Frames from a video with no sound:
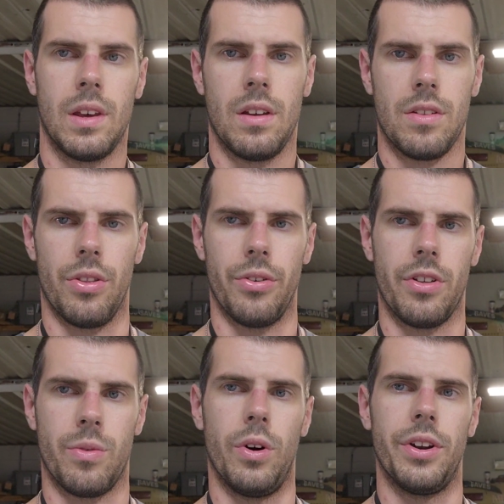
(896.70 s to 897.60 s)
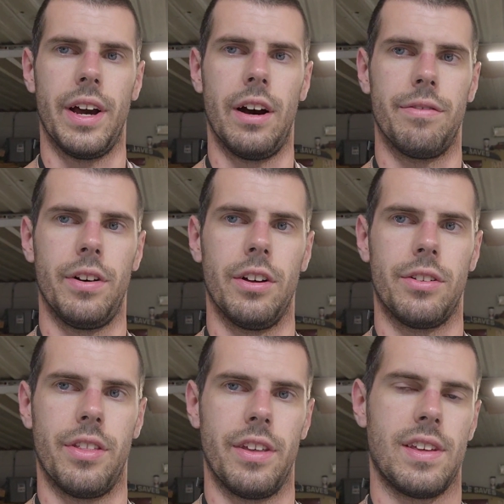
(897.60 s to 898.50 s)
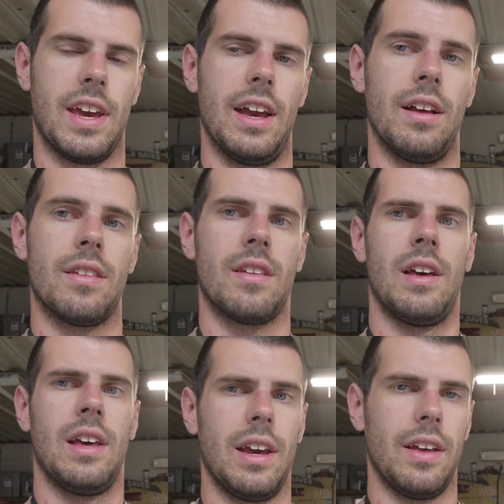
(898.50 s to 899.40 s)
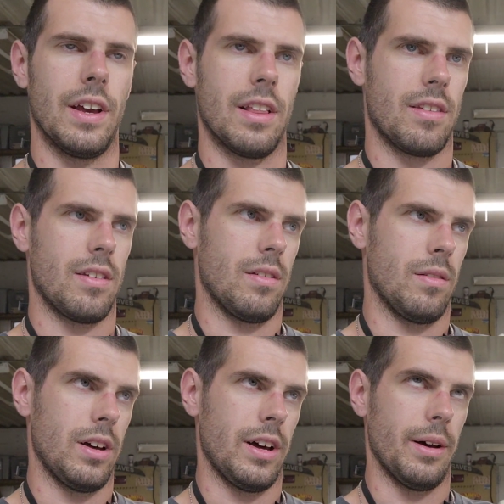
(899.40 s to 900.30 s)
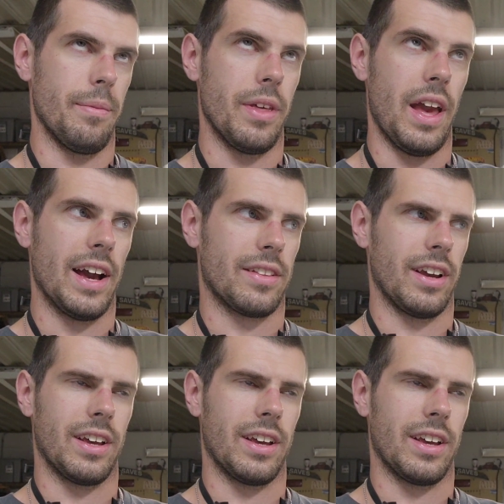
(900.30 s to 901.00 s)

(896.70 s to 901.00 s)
So there is one downfall to these cans, and that's they act like